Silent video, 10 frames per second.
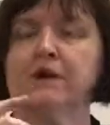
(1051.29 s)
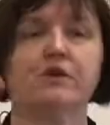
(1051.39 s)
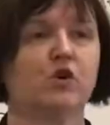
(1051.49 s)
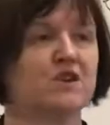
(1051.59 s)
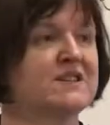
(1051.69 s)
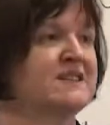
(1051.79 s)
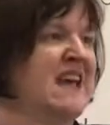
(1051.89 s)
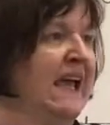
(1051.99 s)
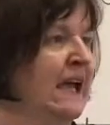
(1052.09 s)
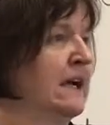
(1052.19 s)
You've got
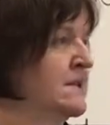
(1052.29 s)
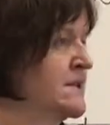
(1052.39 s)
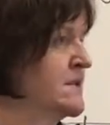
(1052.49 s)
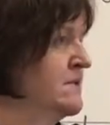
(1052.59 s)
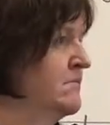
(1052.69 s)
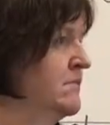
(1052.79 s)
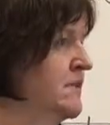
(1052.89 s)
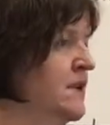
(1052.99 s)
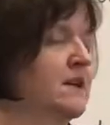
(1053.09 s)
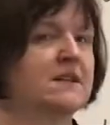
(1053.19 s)
6,
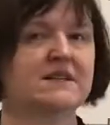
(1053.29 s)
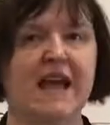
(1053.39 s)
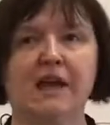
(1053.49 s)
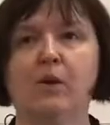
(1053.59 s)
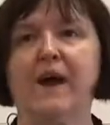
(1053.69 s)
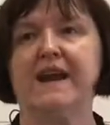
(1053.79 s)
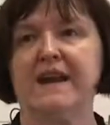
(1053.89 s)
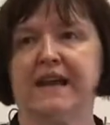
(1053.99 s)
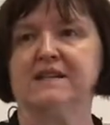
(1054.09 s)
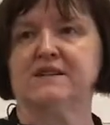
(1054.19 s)
take away
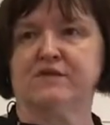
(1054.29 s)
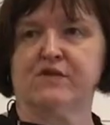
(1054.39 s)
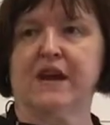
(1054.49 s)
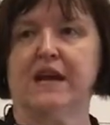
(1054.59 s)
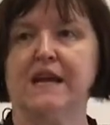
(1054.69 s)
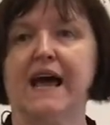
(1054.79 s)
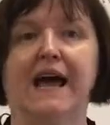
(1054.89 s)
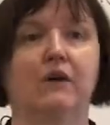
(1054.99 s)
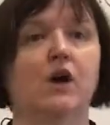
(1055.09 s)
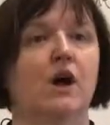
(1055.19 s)
negative 3.
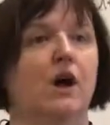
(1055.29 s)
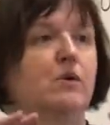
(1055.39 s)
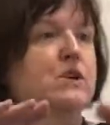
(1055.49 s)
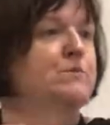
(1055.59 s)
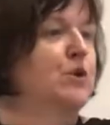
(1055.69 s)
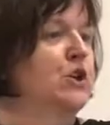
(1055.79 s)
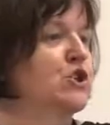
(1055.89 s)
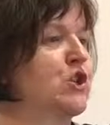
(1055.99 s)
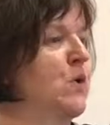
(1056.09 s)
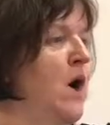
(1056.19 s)
Now, I want you to put your
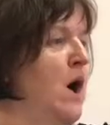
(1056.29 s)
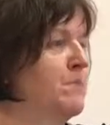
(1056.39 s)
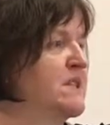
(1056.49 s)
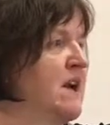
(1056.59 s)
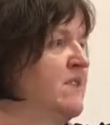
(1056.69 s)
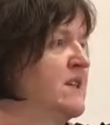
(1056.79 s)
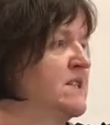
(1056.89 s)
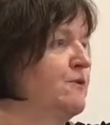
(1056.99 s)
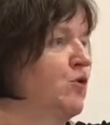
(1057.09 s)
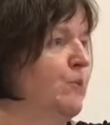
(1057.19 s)
2 arms like
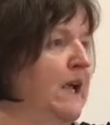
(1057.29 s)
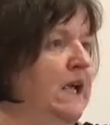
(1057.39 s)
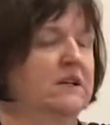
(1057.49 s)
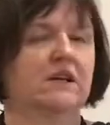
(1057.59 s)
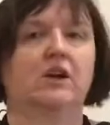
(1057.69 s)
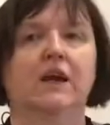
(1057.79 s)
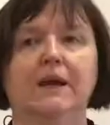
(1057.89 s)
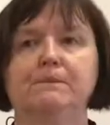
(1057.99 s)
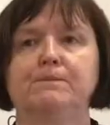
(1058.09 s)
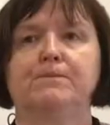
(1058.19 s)
this for me, okay?